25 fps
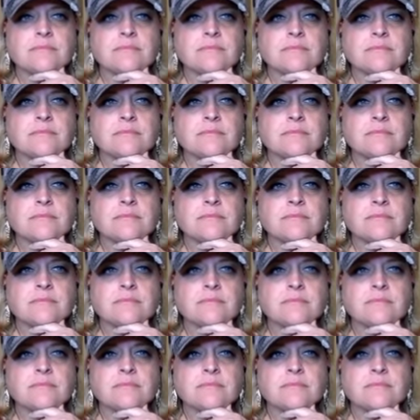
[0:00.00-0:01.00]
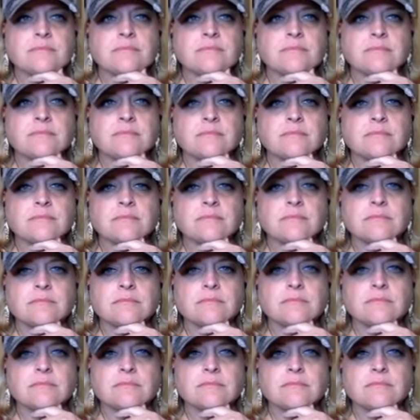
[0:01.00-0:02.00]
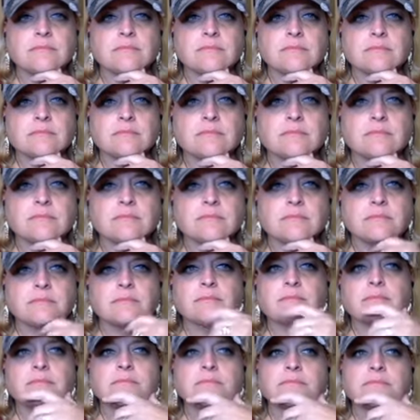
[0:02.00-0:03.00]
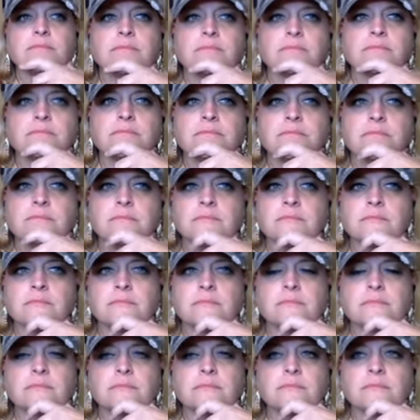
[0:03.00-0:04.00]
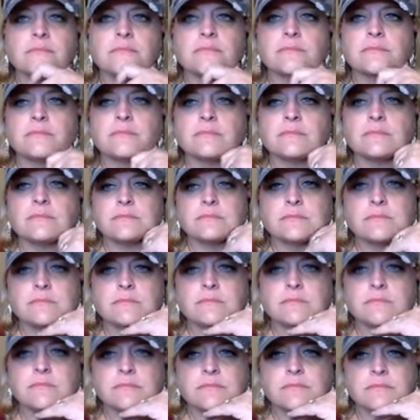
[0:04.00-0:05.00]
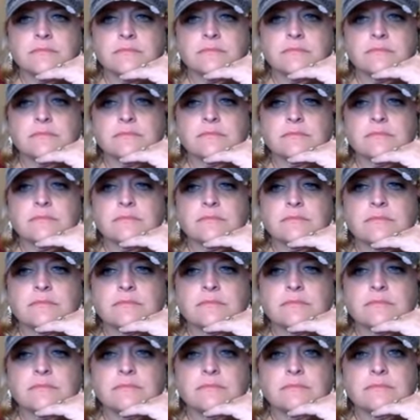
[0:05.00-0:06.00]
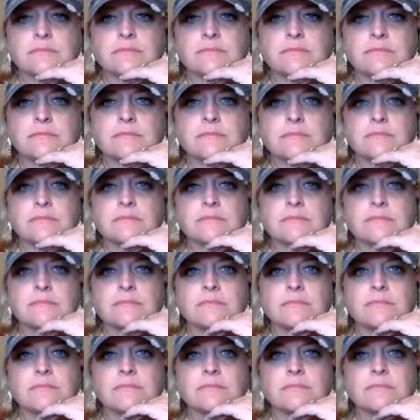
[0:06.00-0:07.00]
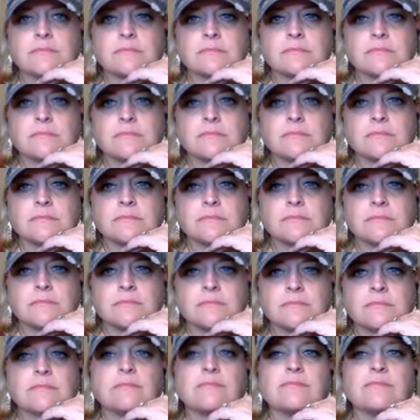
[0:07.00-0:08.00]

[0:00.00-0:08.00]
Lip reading: (silent)